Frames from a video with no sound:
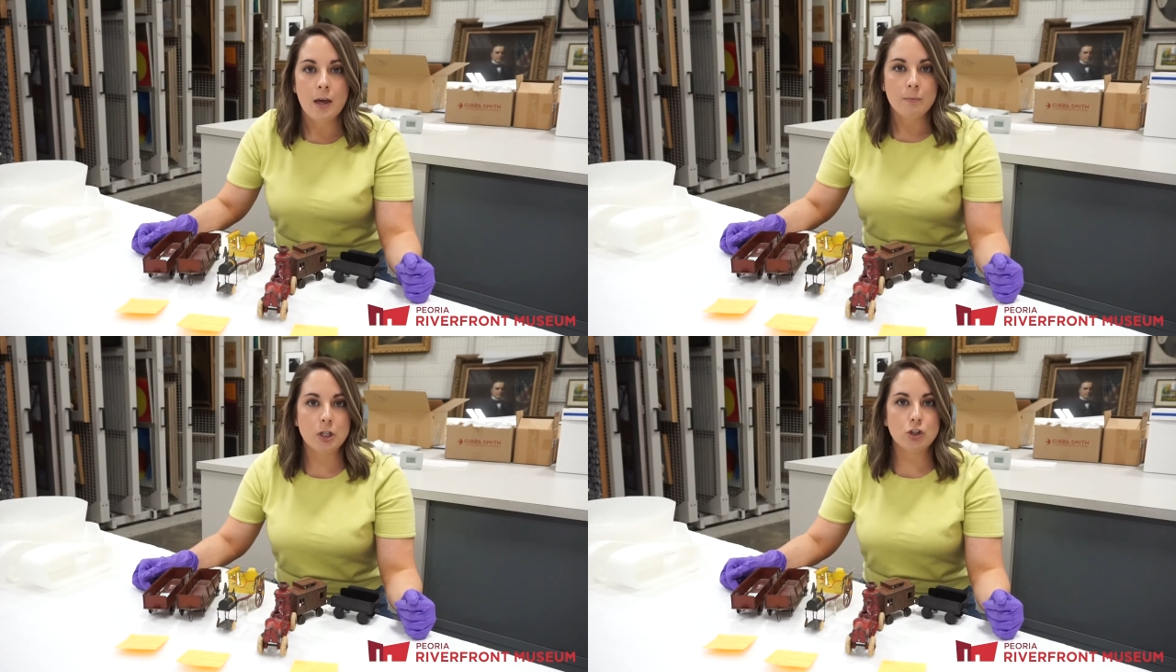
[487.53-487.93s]

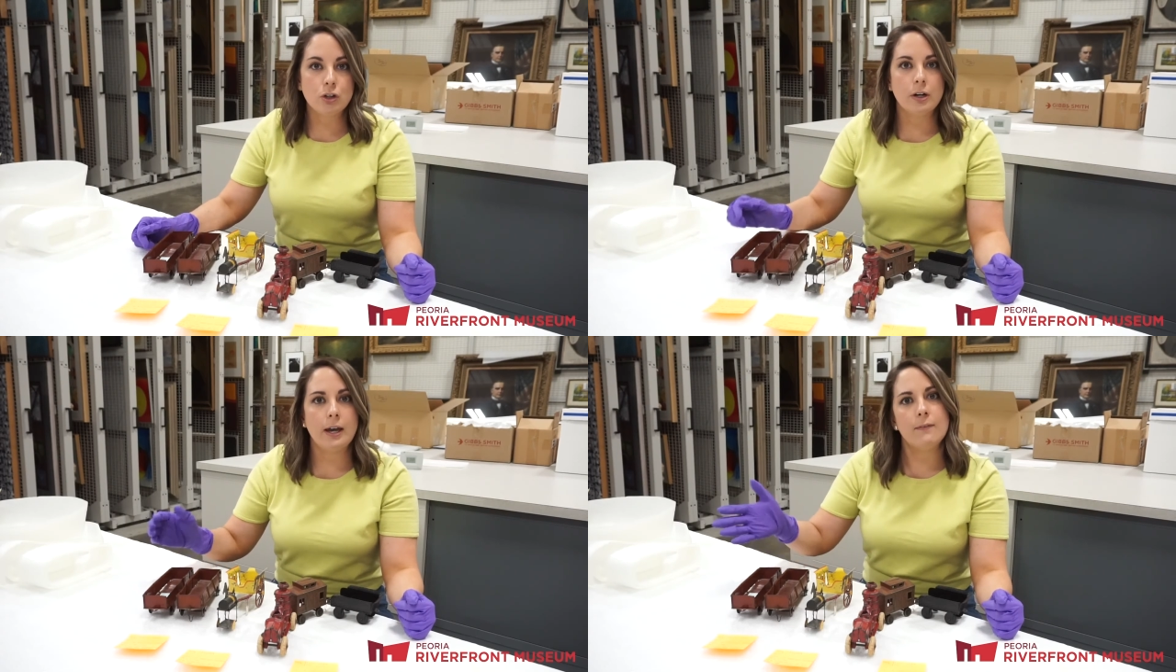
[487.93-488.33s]
Be
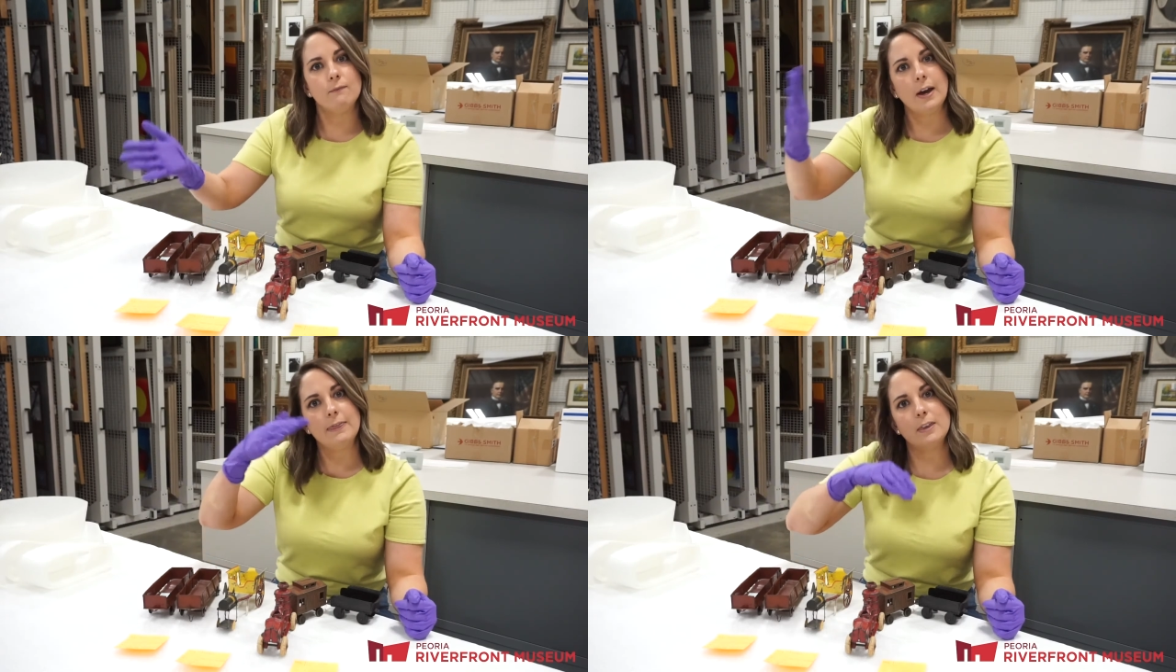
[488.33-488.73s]
sure to
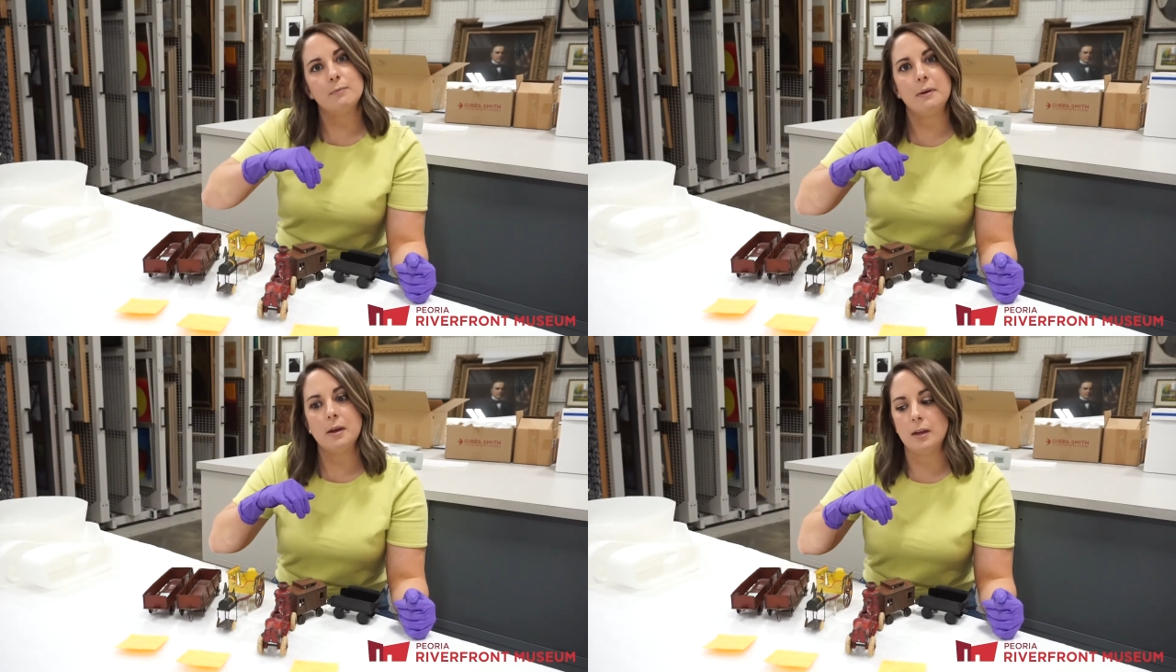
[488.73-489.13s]
invite
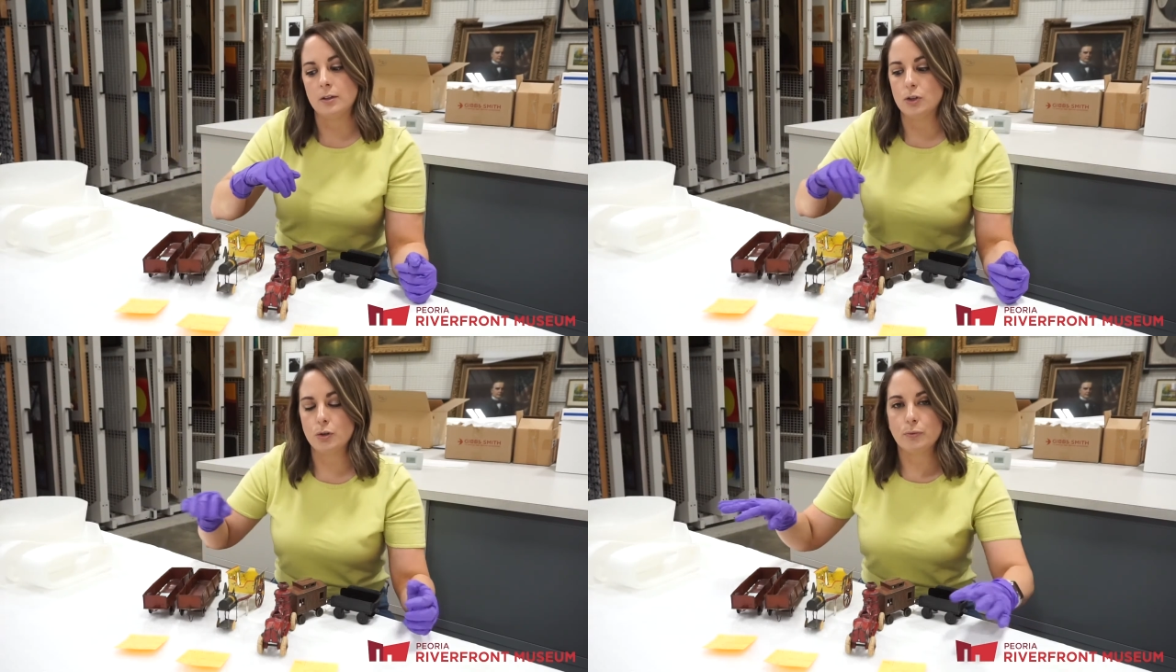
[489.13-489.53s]
them
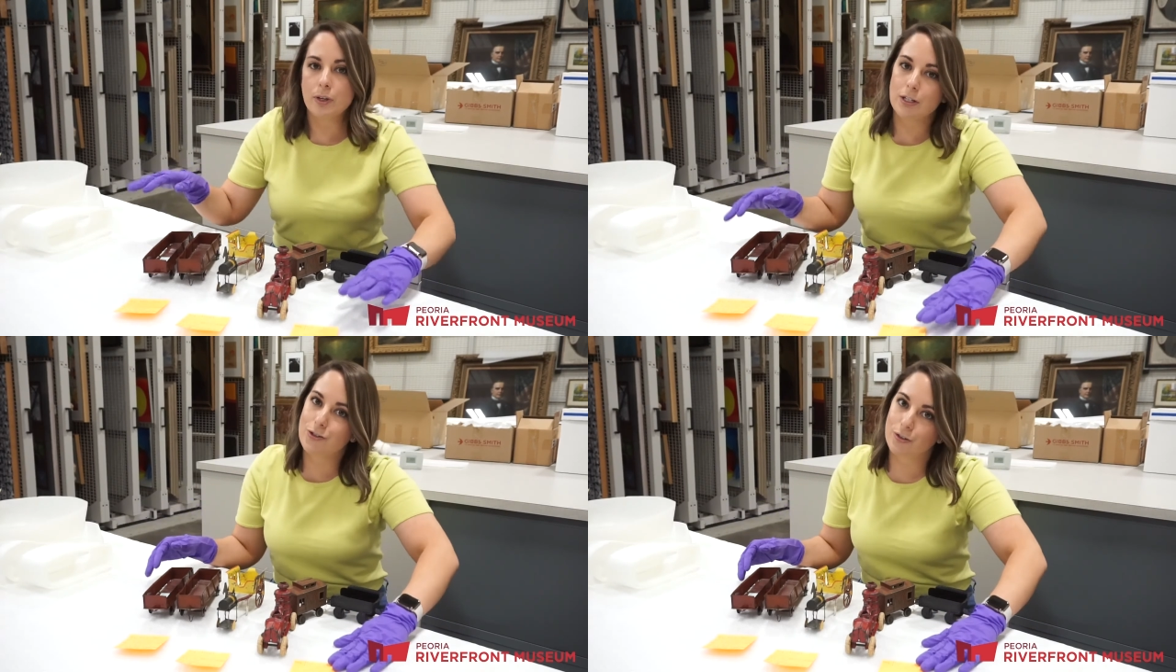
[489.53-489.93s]
in to
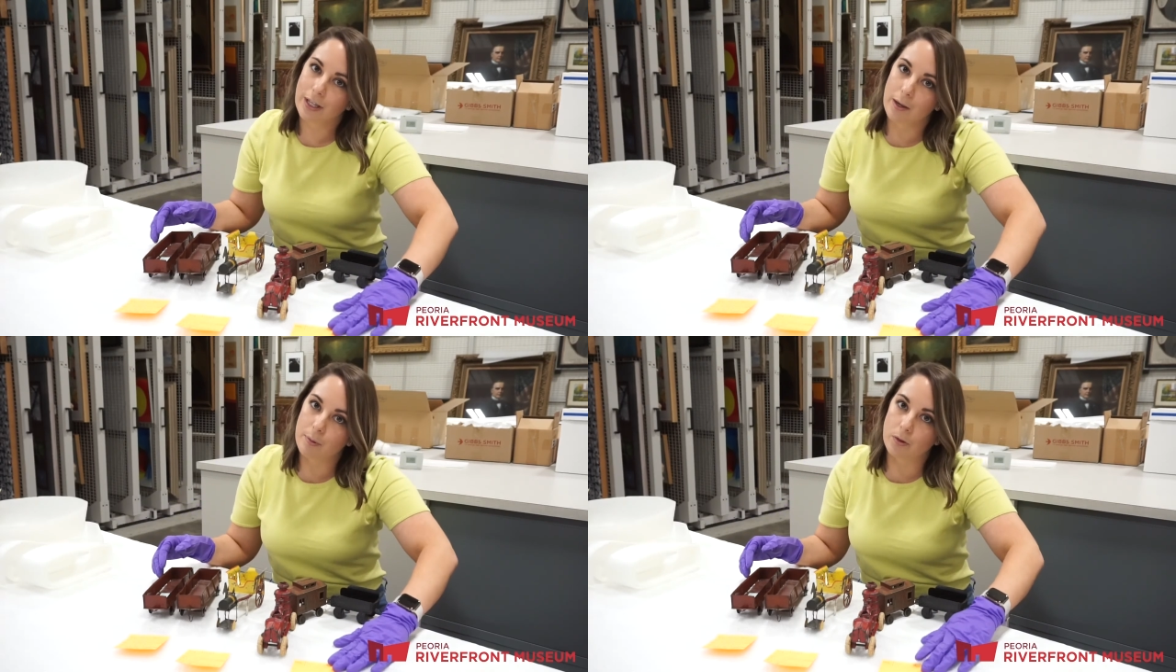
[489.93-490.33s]
read your
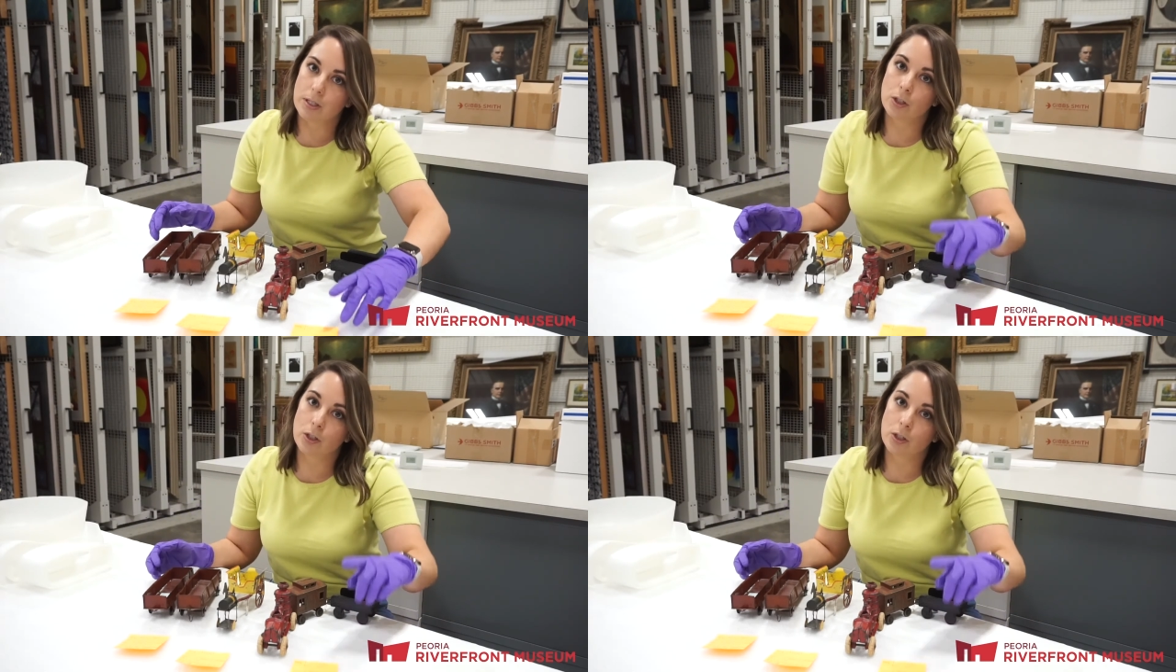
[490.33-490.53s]
labels,